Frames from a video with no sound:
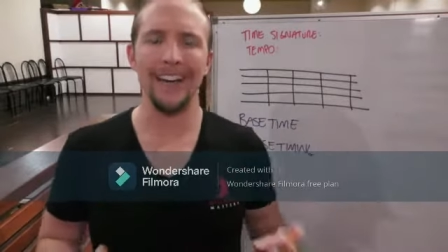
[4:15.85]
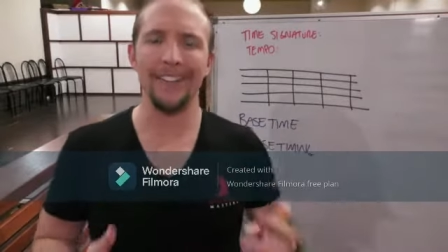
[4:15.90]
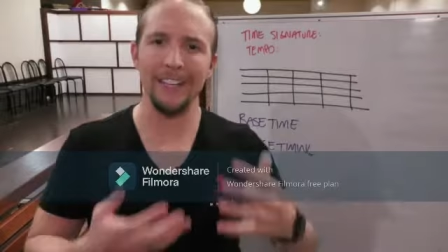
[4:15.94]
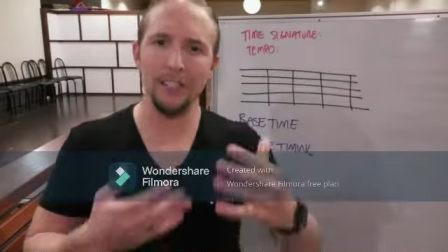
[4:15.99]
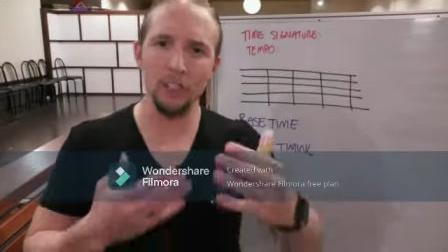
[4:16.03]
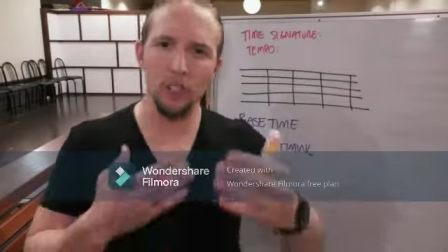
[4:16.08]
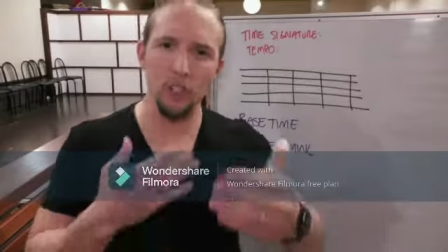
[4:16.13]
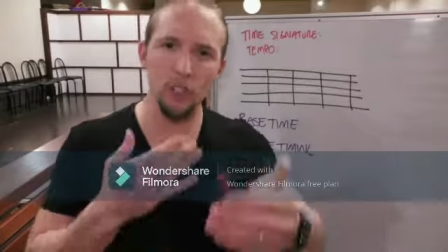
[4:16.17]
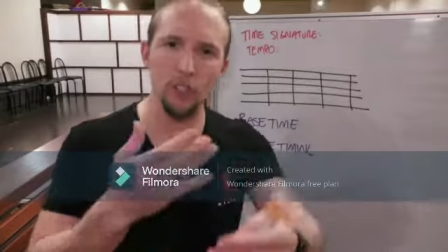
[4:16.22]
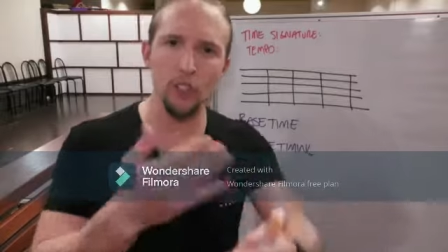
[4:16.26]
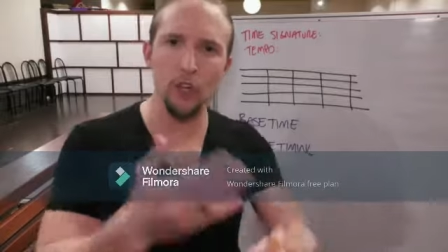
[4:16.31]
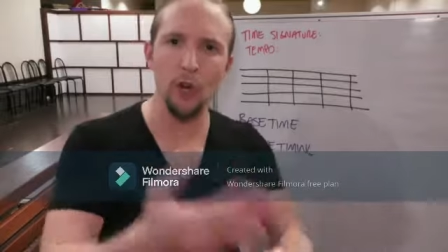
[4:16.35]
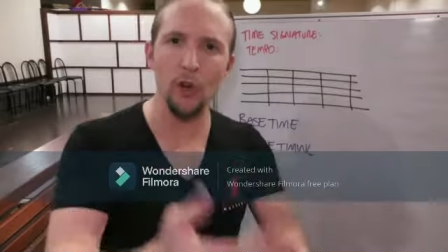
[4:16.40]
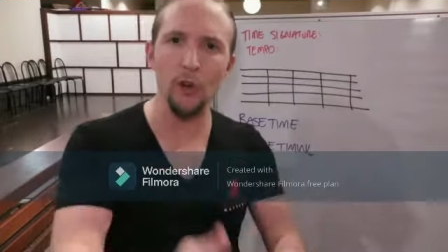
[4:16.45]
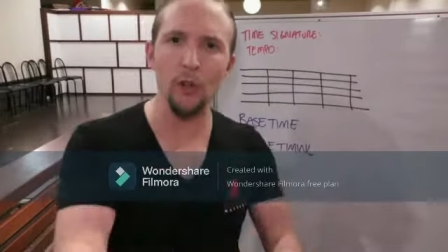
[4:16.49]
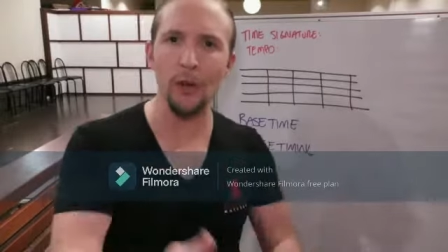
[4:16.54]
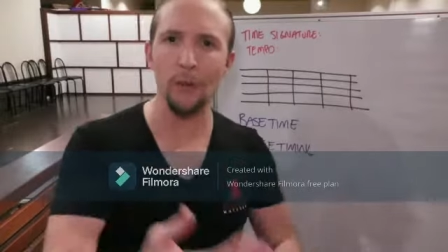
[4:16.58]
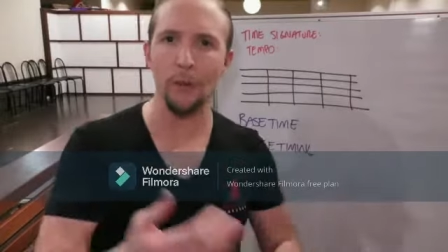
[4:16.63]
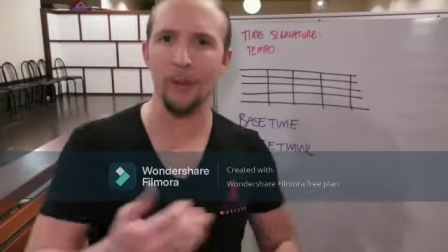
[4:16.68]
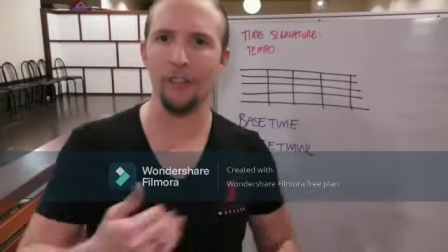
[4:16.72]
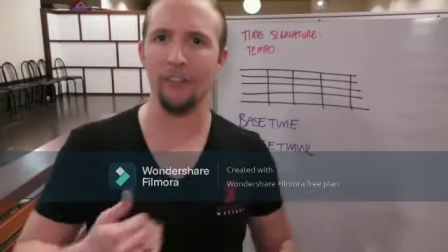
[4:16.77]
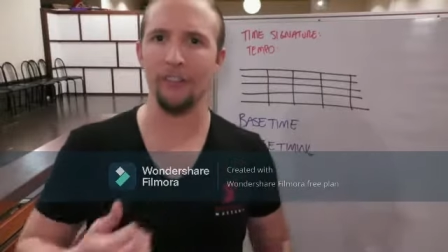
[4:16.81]
and then show
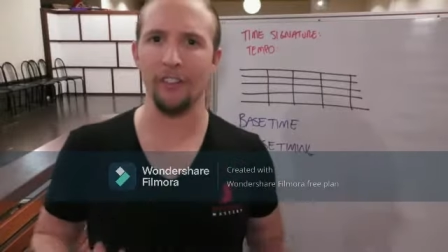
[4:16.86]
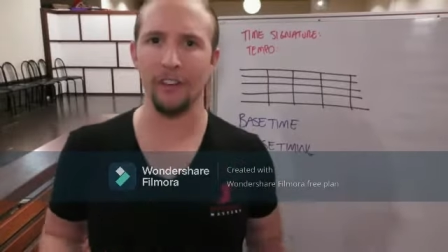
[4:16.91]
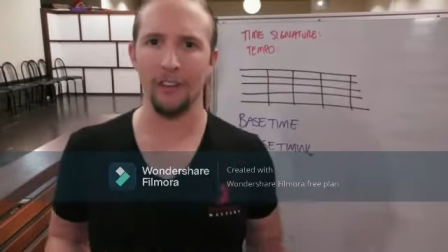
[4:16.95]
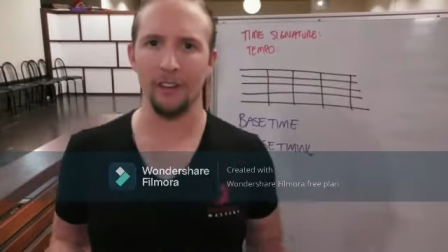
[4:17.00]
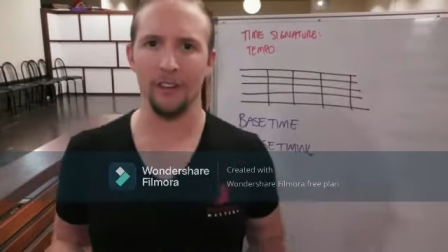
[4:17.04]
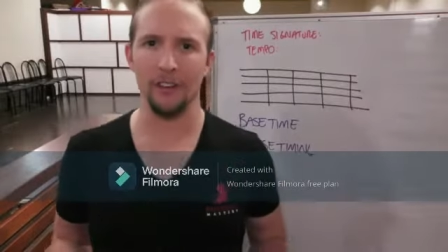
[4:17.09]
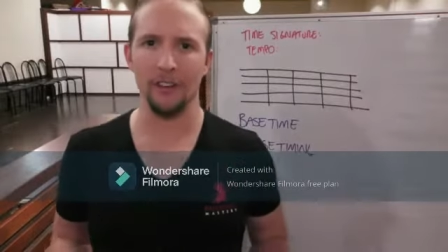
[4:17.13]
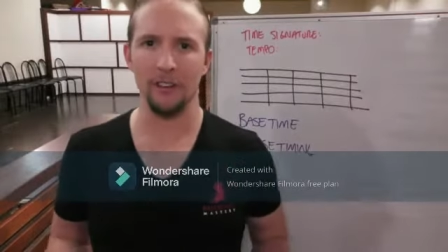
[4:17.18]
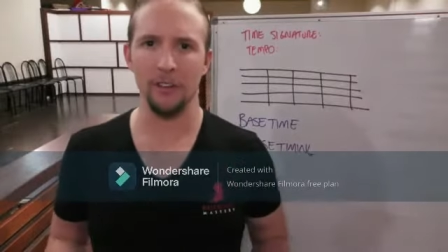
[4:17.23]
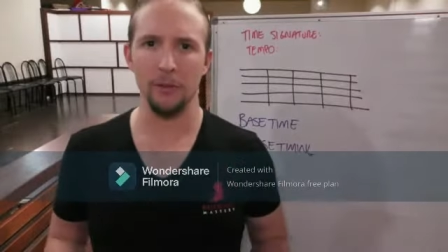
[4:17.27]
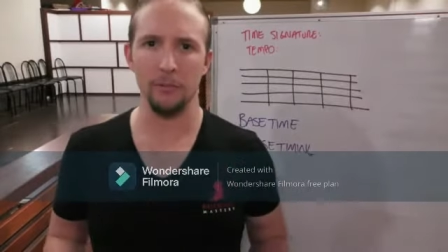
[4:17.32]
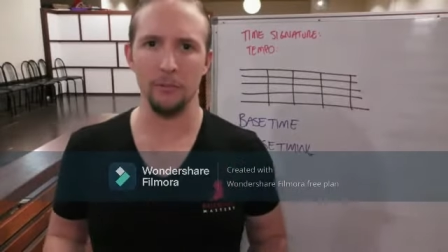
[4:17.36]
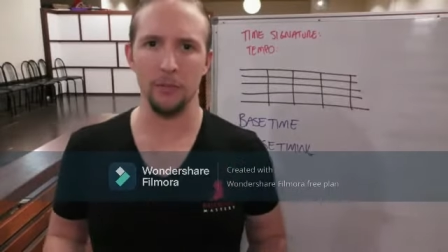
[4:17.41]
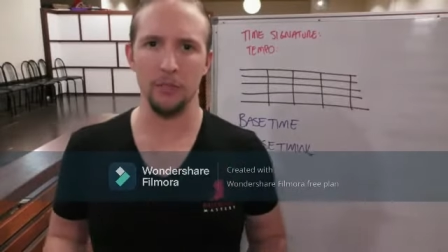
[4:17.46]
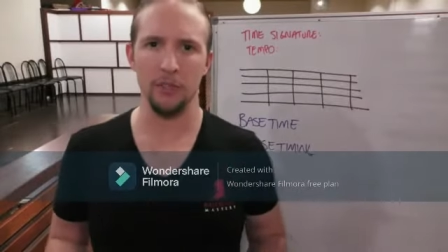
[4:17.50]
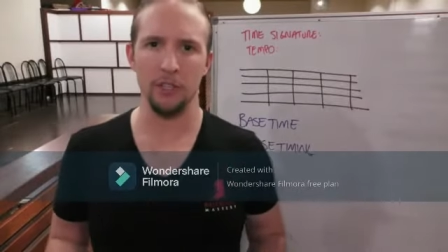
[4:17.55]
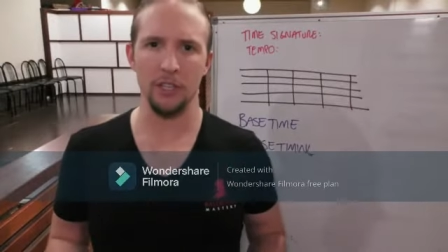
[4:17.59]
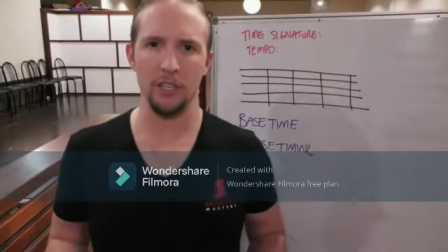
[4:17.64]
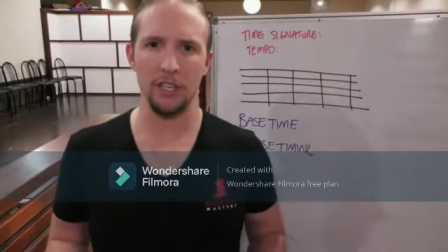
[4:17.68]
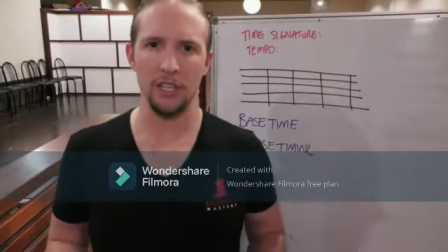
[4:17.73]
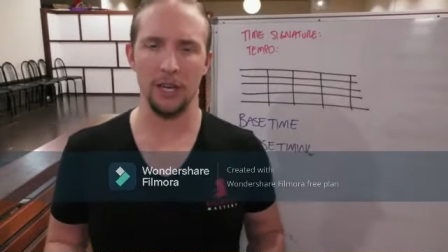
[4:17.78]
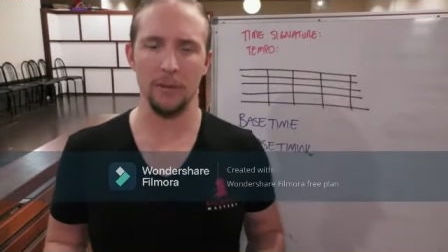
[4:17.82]
that we feel the
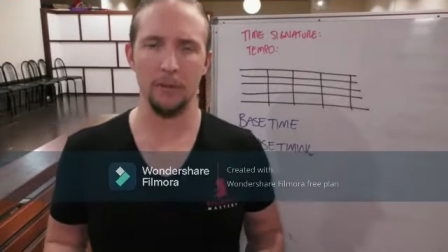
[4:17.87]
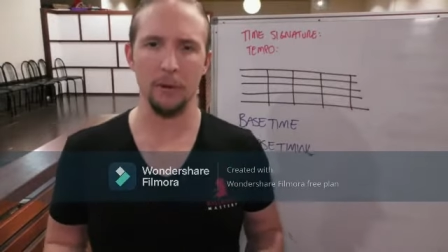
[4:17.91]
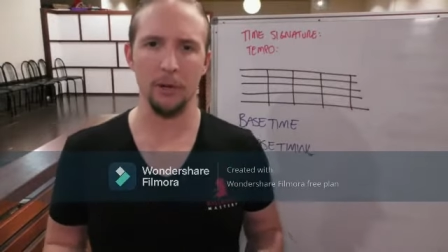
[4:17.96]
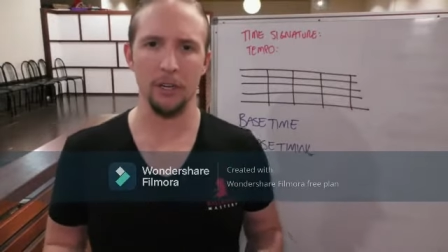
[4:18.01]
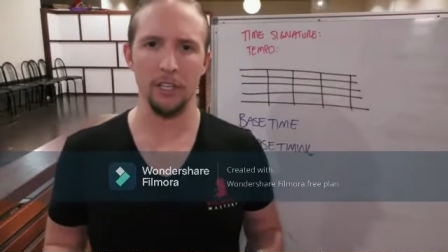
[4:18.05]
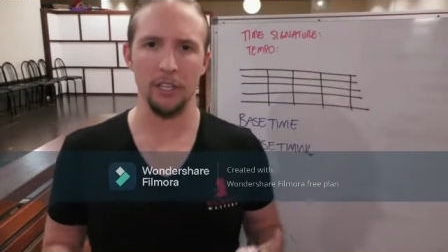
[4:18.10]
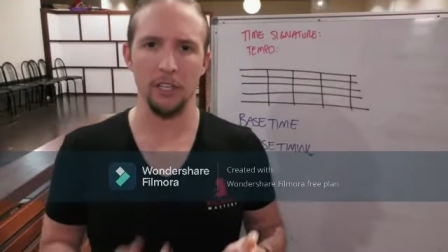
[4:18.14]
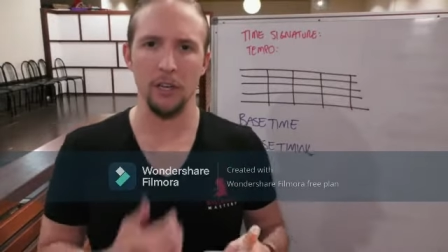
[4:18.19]
music in our body?